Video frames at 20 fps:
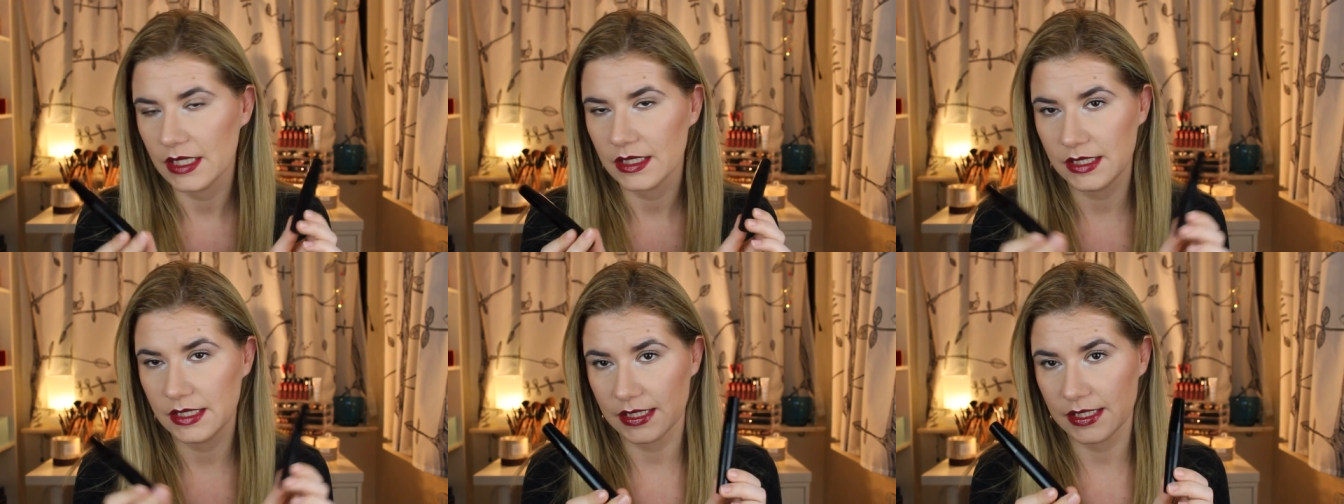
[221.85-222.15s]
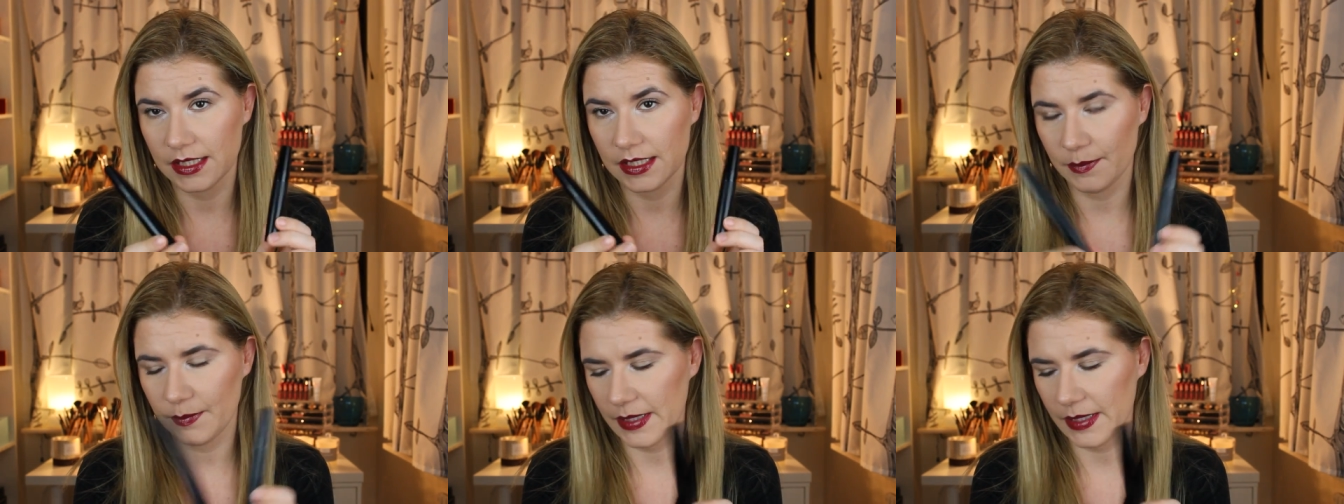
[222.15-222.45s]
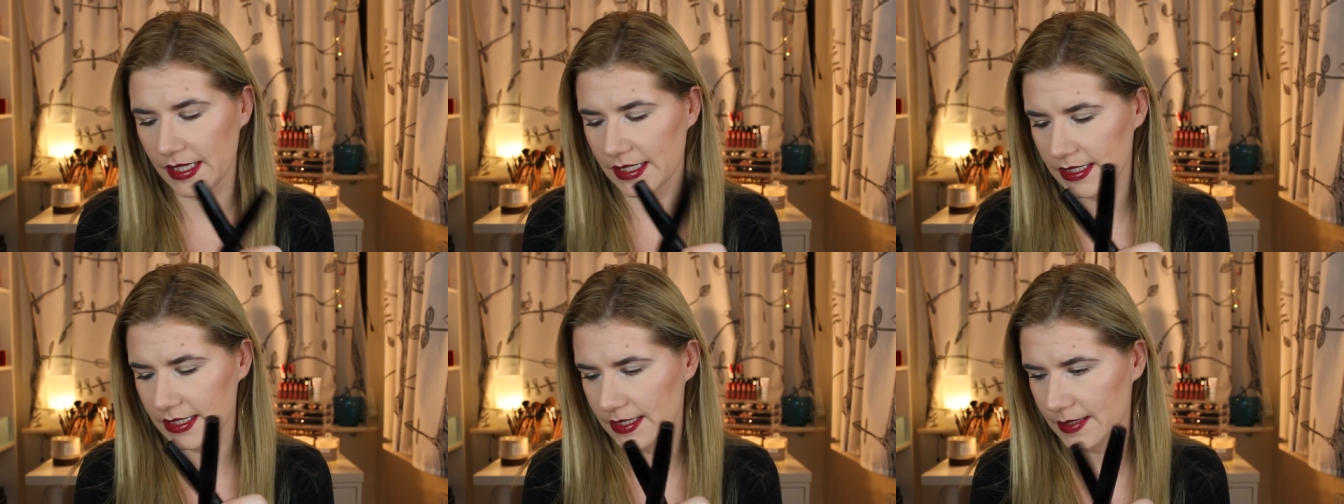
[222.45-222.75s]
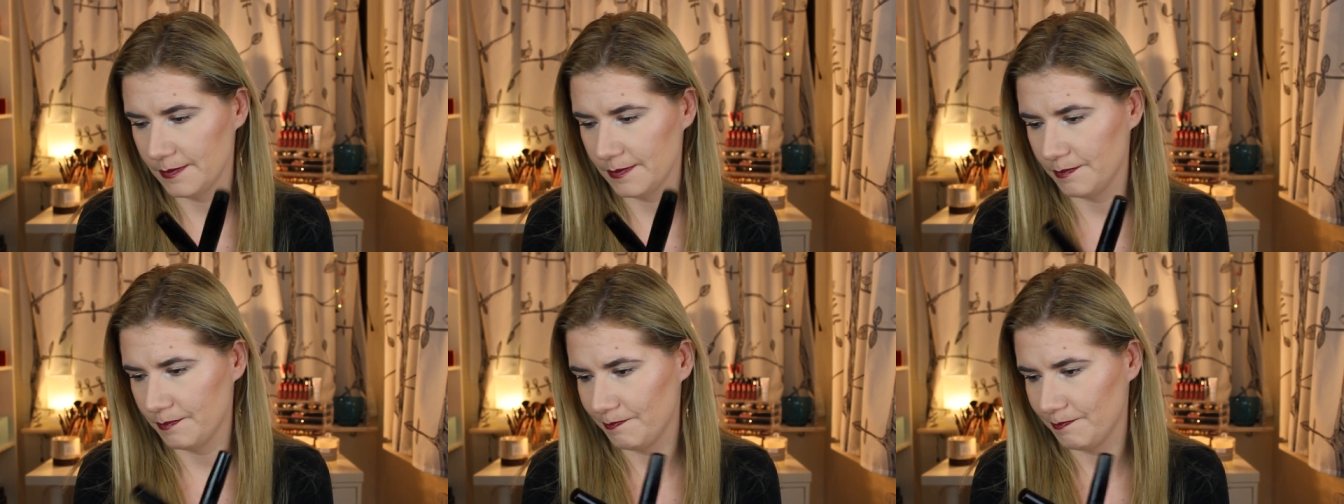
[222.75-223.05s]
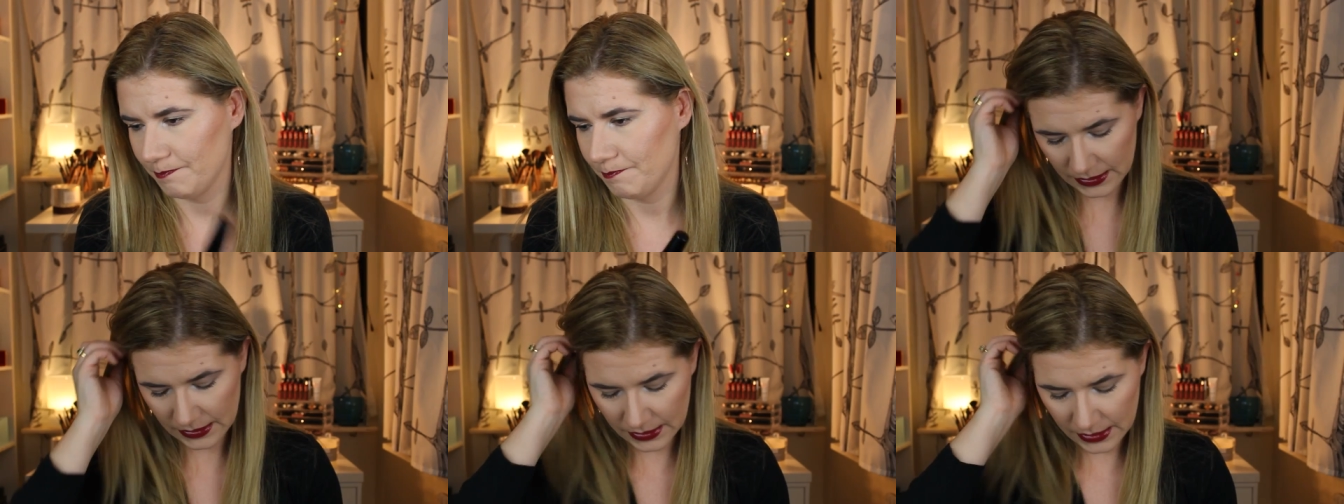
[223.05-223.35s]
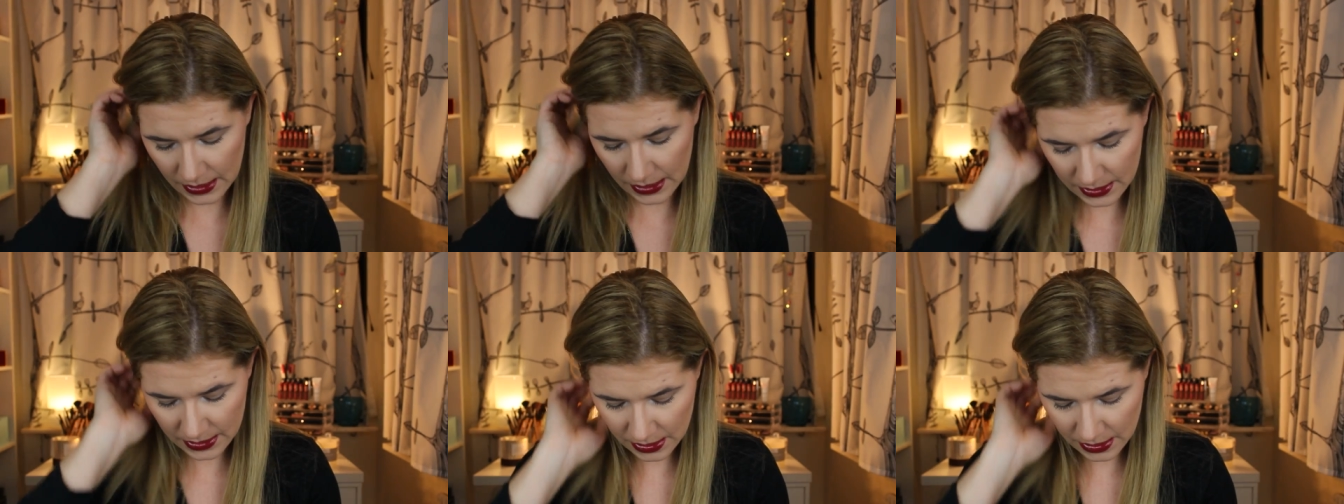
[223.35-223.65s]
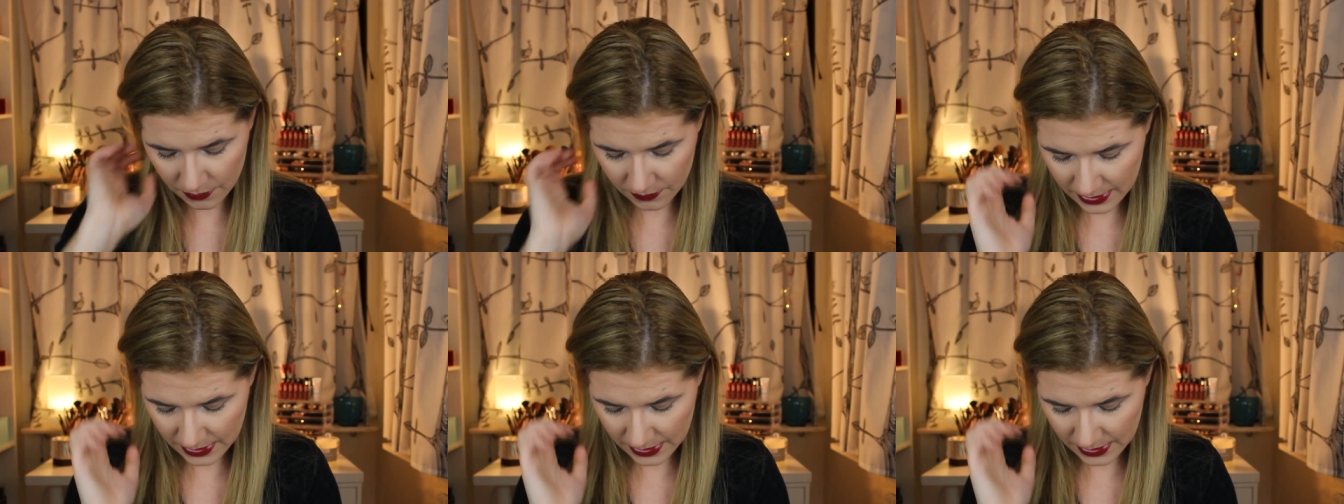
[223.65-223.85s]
this is a pass. That, now,